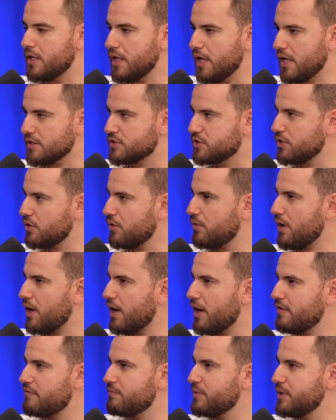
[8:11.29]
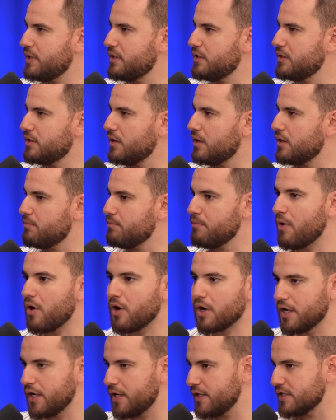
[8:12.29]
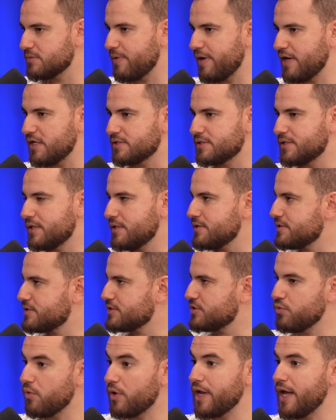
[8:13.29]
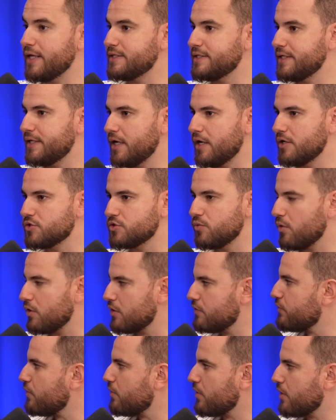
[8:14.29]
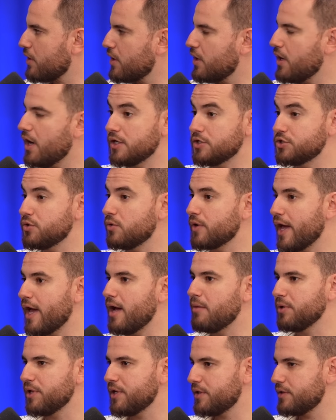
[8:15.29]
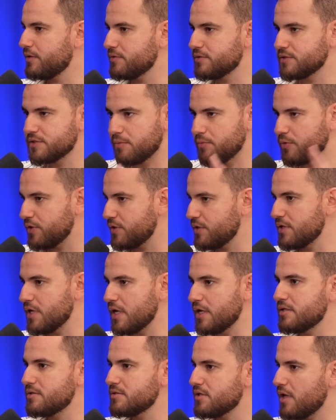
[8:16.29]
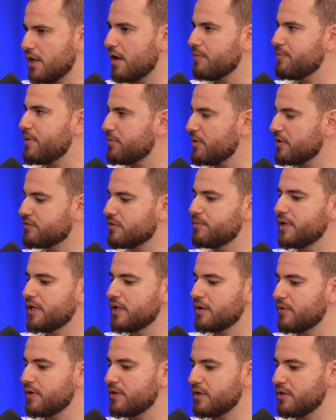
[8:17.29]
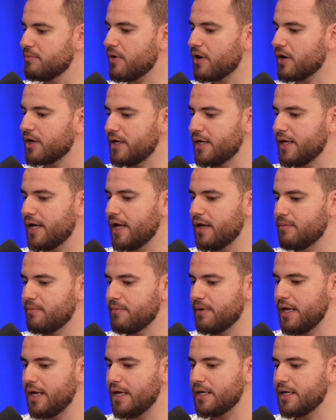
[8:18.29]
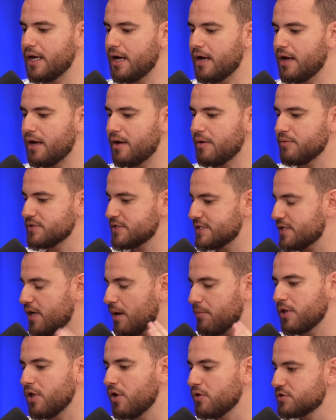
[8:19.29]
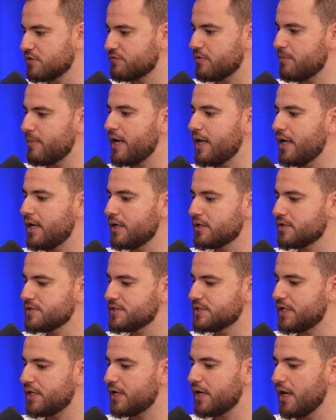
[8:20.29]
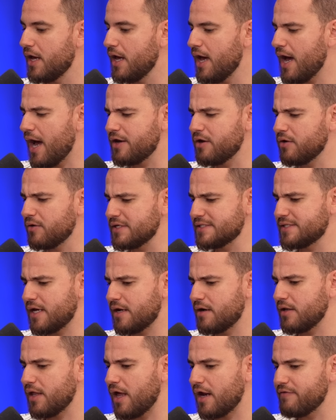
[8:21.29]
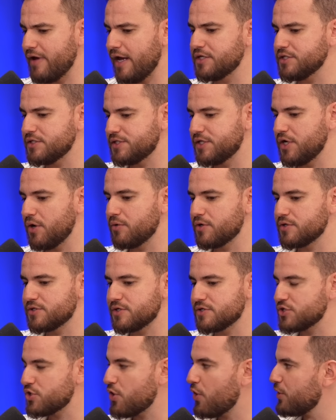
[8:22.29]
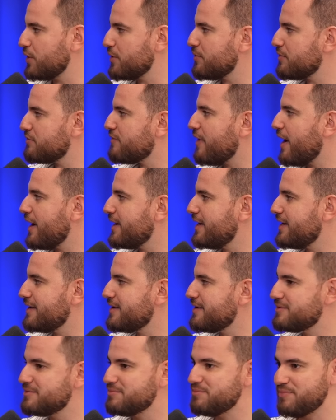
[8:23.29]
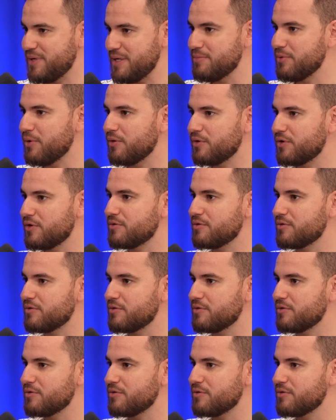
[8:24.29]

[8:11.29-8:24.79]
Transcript: Yeah, so I've been in the marketing space since 2018. I used to work for Joel Kaplan, someone that a lot of people are familiar with in the marketing game. And I was his top closer for many years. And I noticed that a lot of agency owners are struggling with finding people.